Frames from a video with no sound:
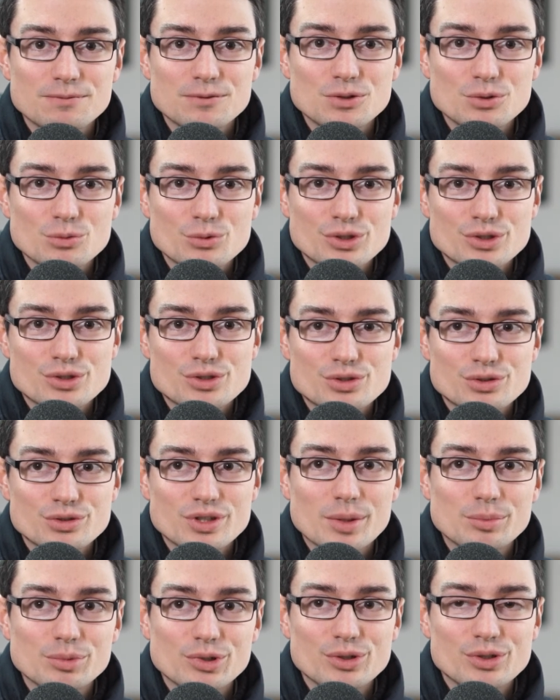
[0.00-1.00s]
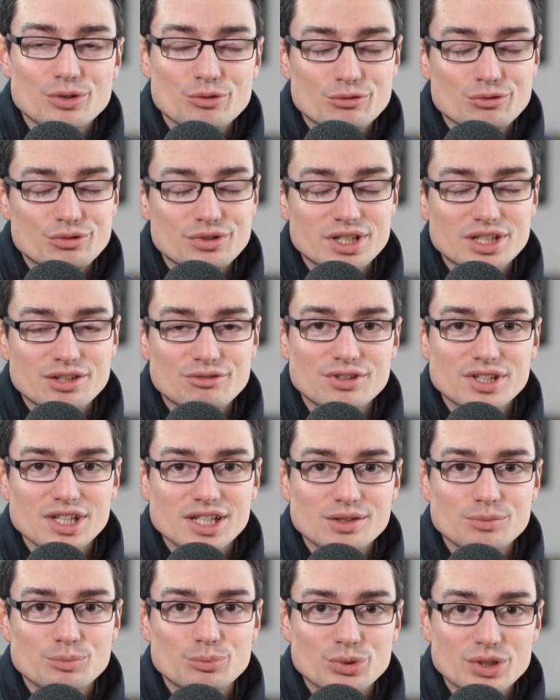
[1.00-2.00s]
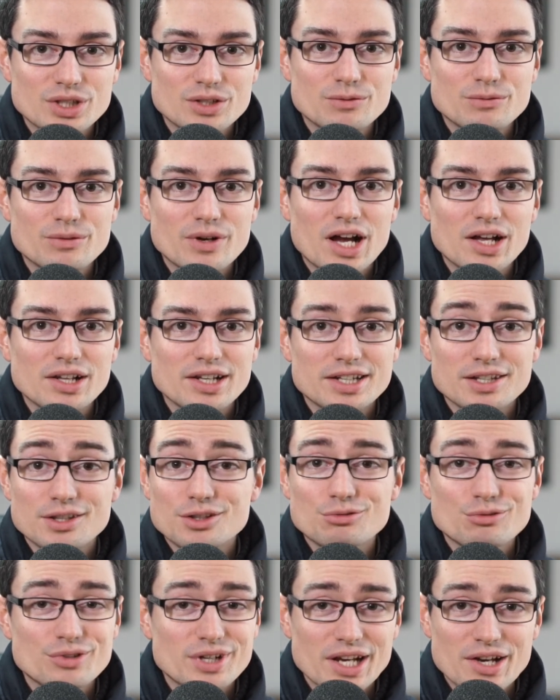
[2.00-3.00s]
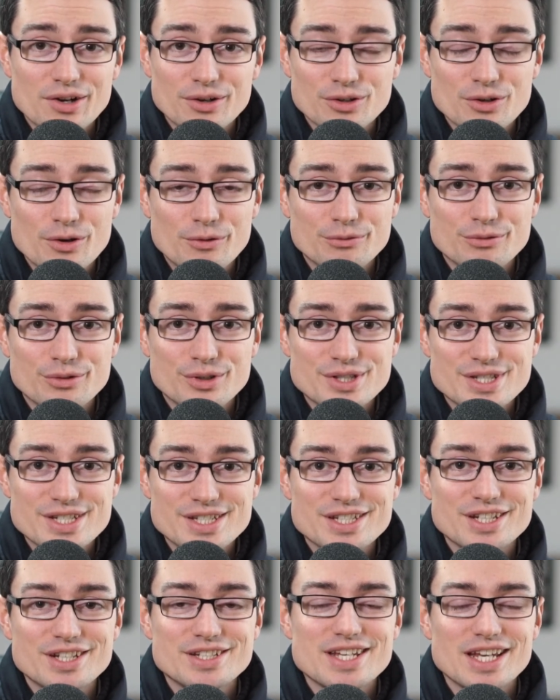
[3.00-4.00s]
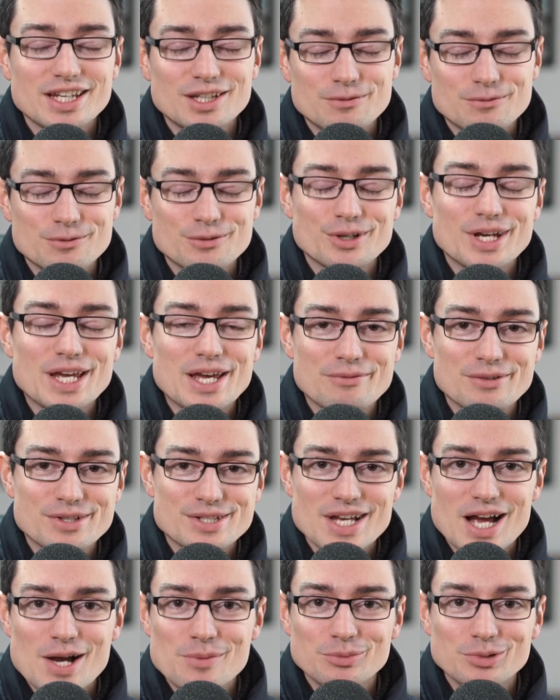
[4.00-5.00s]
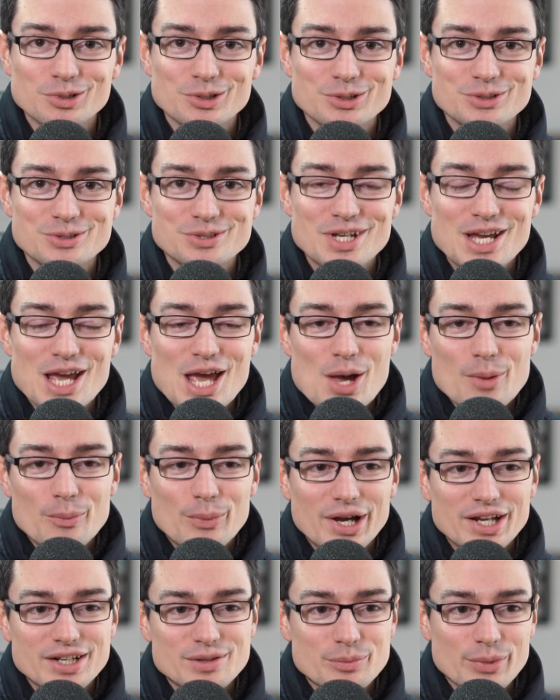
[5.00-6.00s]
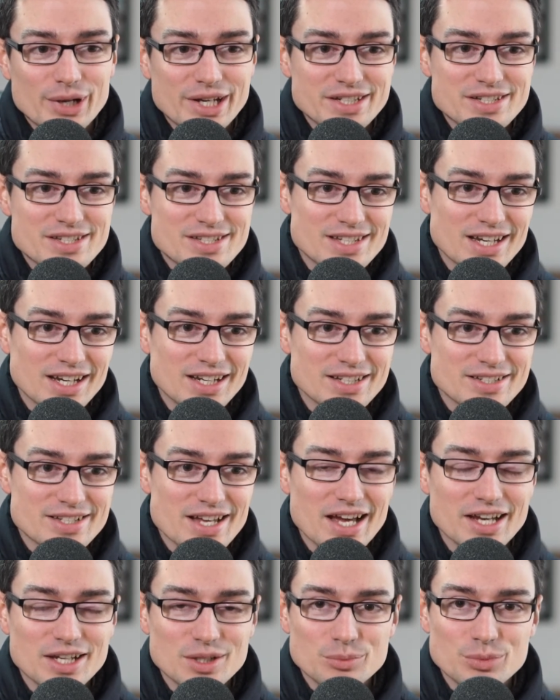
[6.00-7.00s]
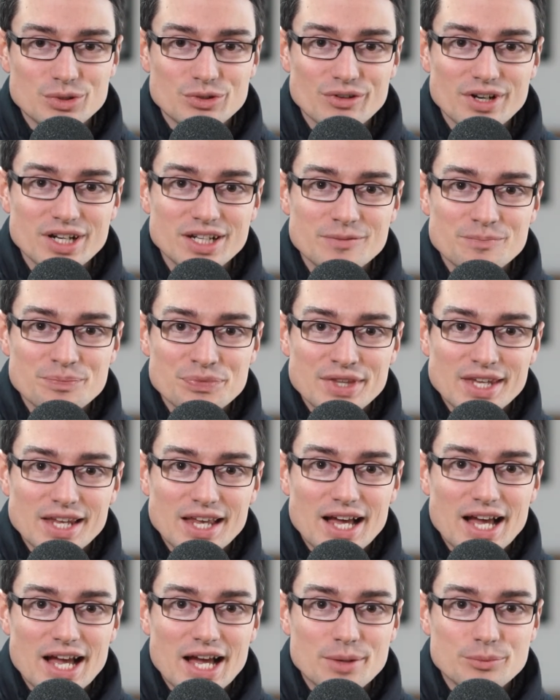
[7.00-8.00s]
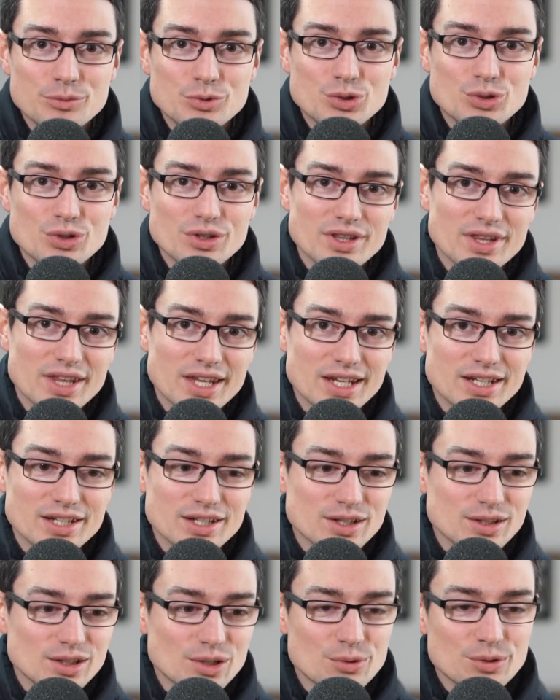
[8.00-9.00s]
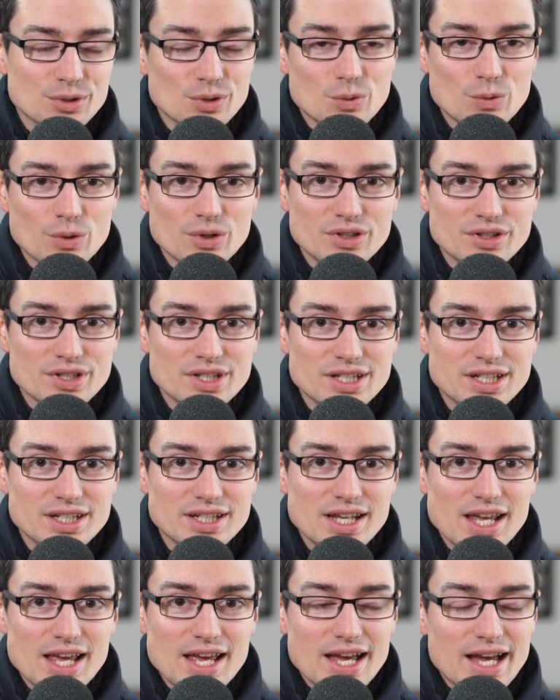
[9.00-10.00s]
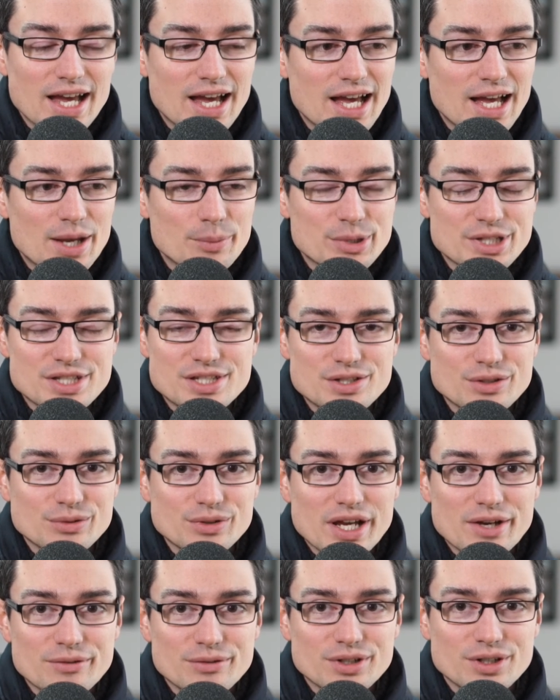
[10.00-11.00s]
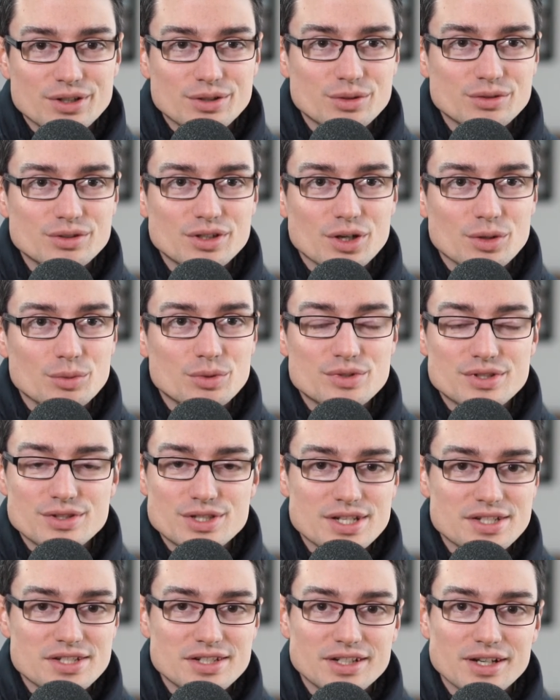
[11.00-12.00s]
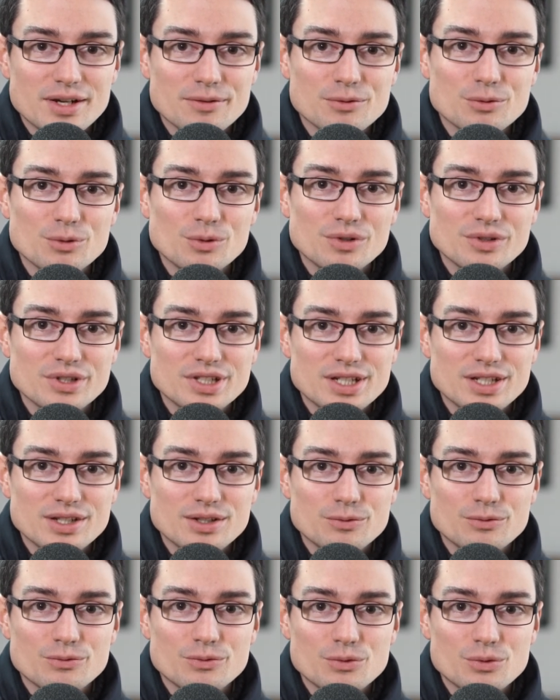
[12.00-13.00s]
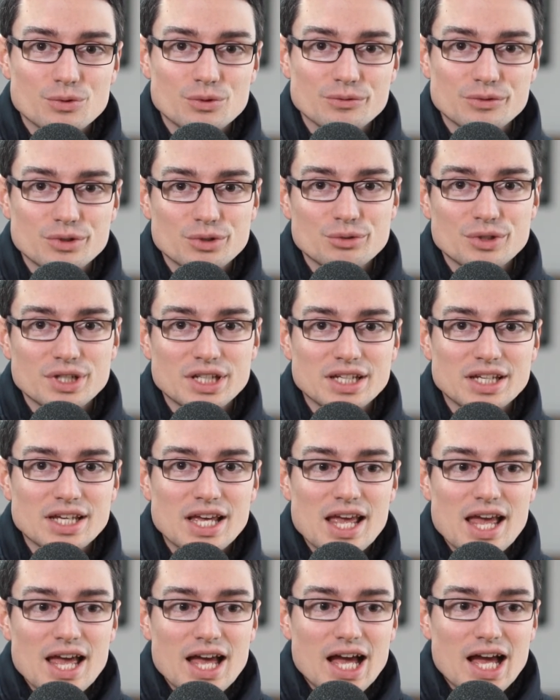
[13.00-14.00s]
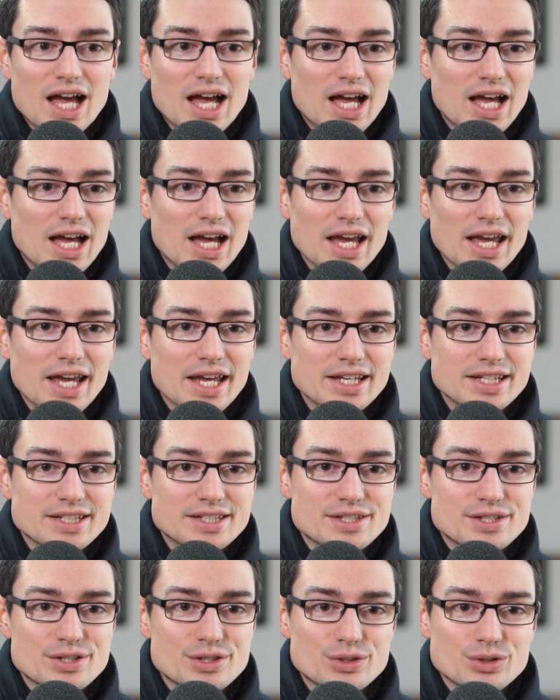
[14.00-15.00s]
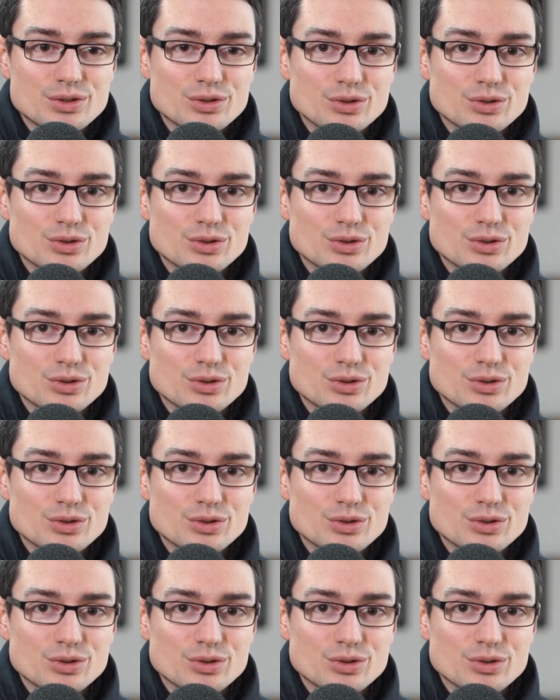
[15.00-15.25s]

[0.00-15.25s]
if you want to upload a really big file, like a 3-hour conference, it's going to take you forever to upload. But by understanding target bit rate, you can then lower the quality, but still have a decent enough quality for viewing, and